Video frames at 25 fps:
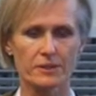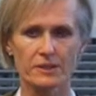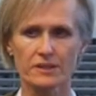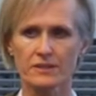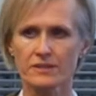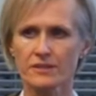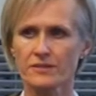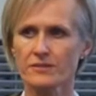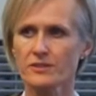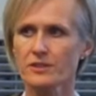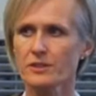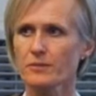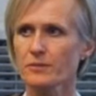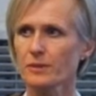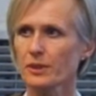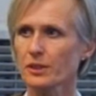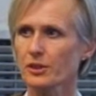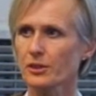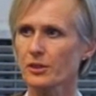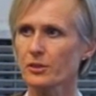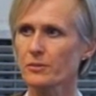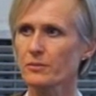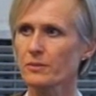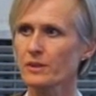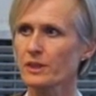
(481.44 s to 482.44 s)
but it seems to be a
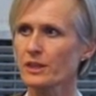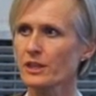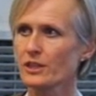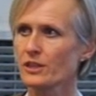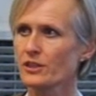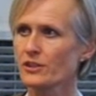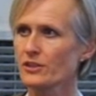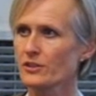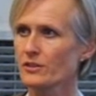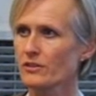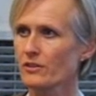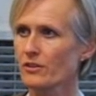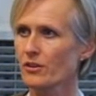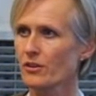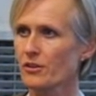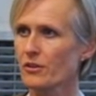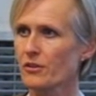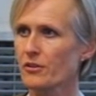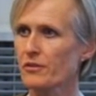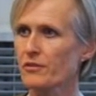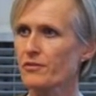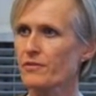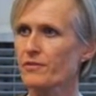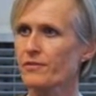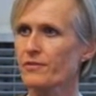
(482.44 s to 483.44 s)
combination
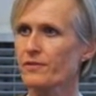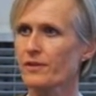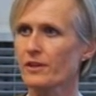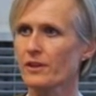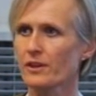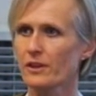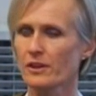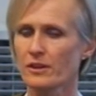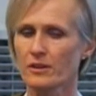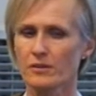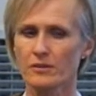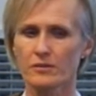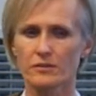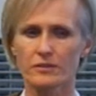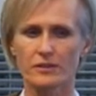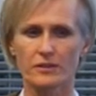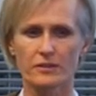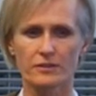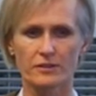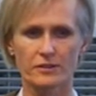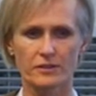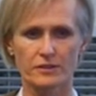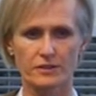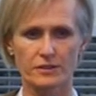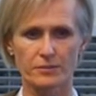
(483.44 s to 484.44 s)
of
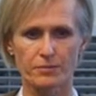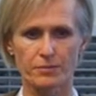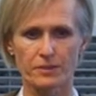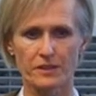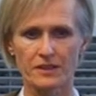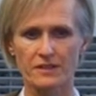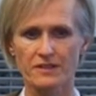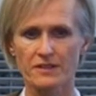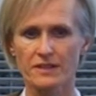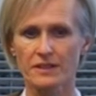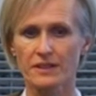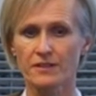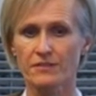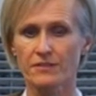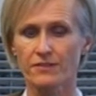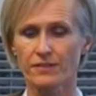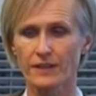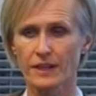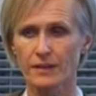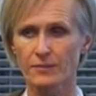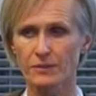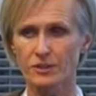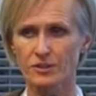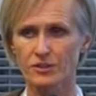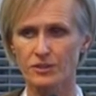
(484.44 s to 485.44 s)
depressing
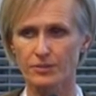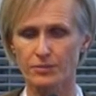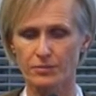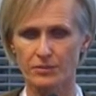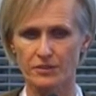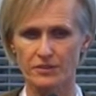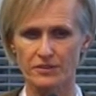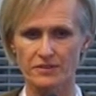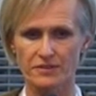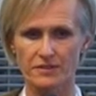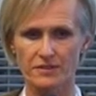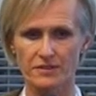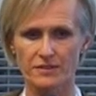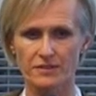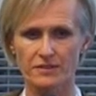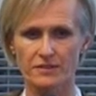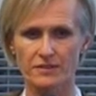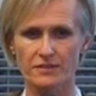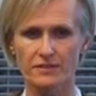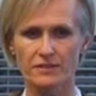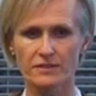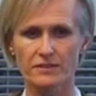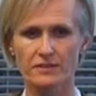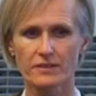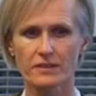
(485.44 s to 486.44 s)
inflammatory
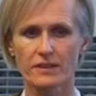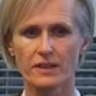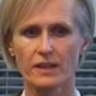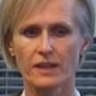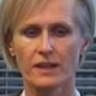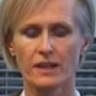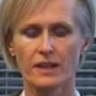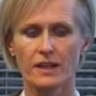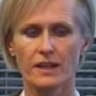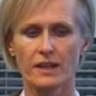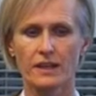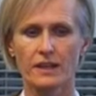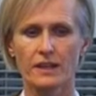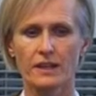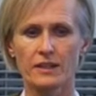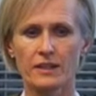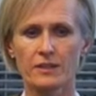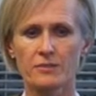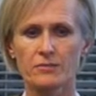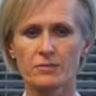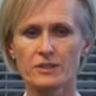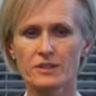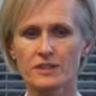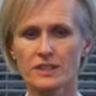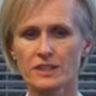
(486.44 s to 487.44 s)
processes and
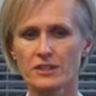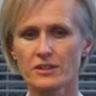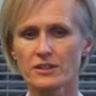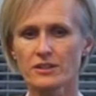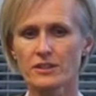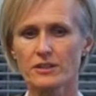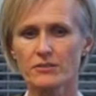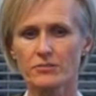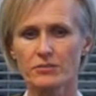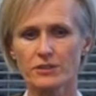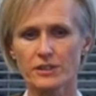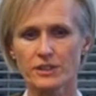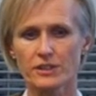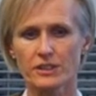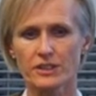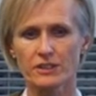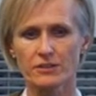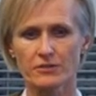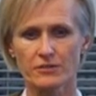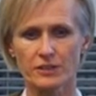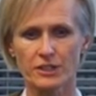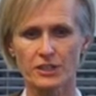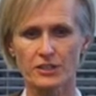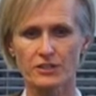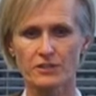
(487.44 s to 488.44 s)
then potentially
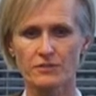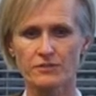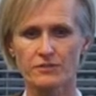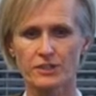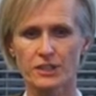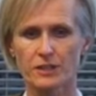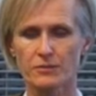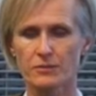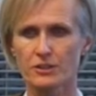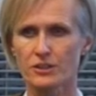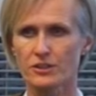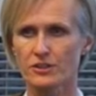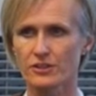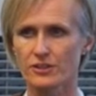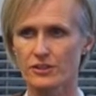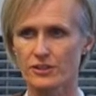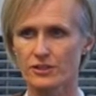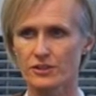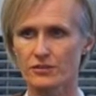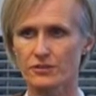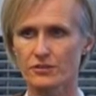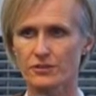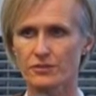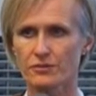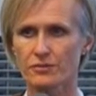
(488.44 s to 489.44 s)
regeneration of damaged
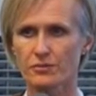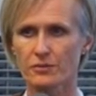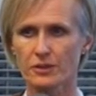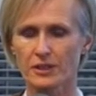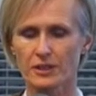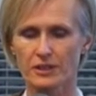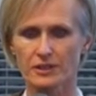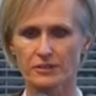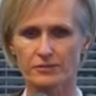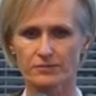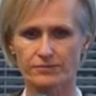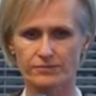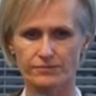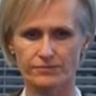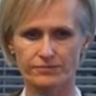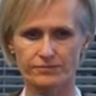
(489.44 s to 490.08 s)
tissue as well.